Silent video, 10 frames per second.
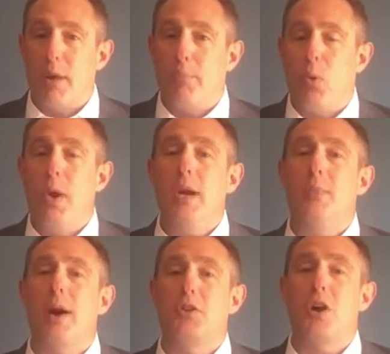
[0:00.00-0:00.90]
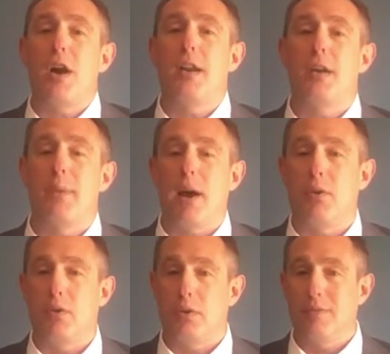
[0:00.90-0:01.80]
my point about talking
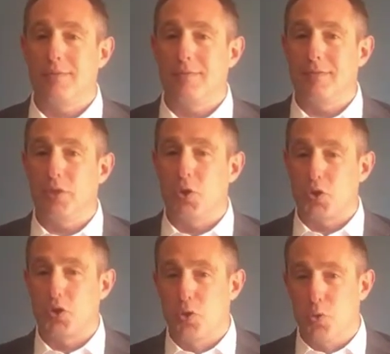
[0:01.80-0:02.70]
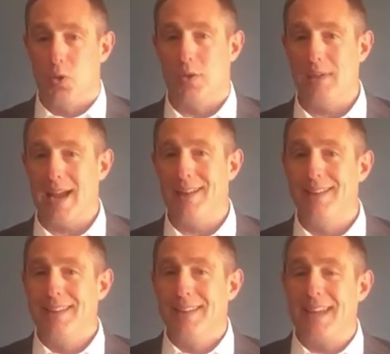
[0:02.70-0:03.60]
about your school
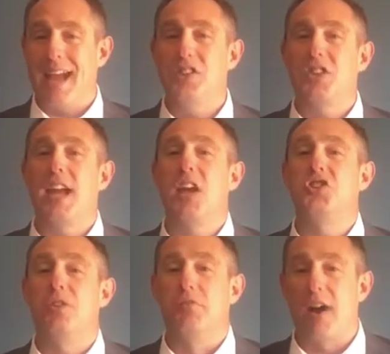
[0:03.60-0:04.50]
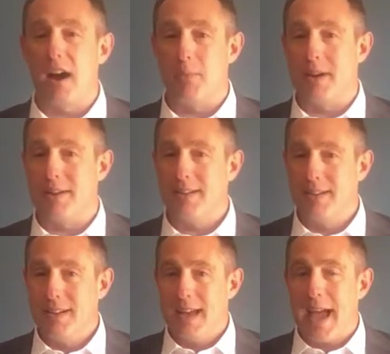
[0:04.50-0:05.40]
and the education environment
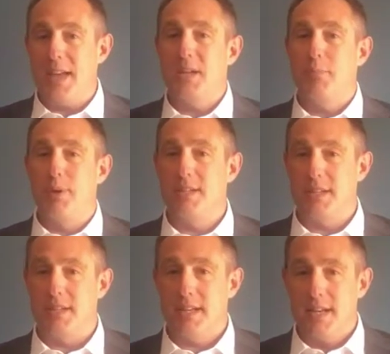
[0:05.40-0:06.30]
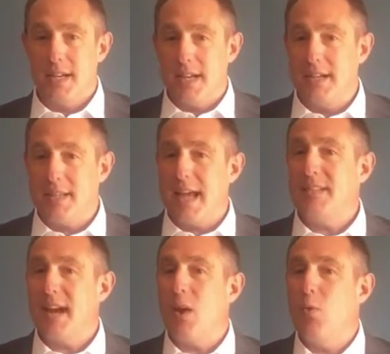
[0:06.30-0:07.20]
as a business is that's
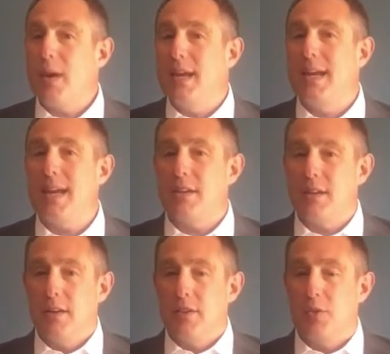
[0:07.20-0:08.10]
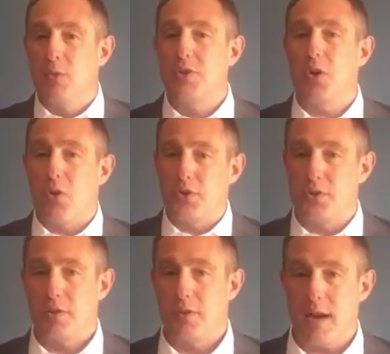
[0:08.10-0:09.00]
how we get the
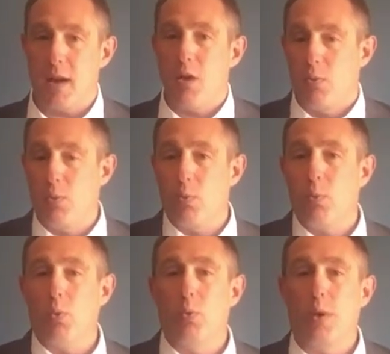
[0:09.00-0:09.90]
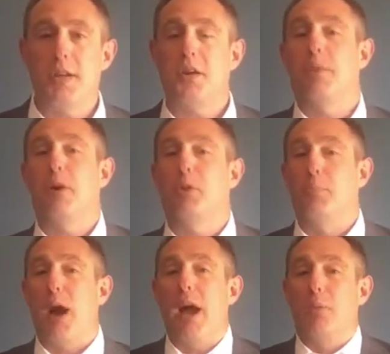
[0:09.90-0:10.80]
results, right? When I talk about the
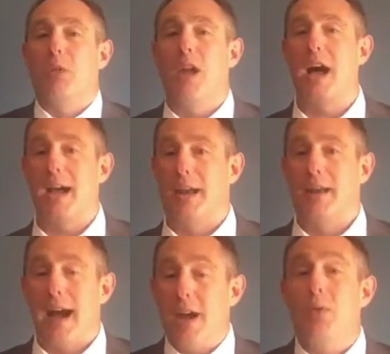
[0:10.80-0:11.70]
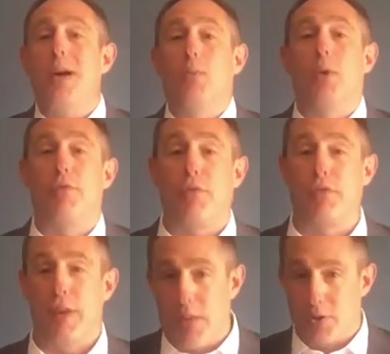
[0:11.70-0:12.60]
bottom line, I know I ruffle
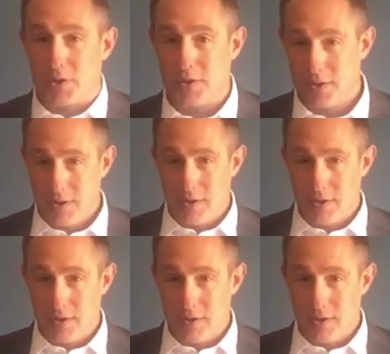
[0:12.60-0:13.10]
feathers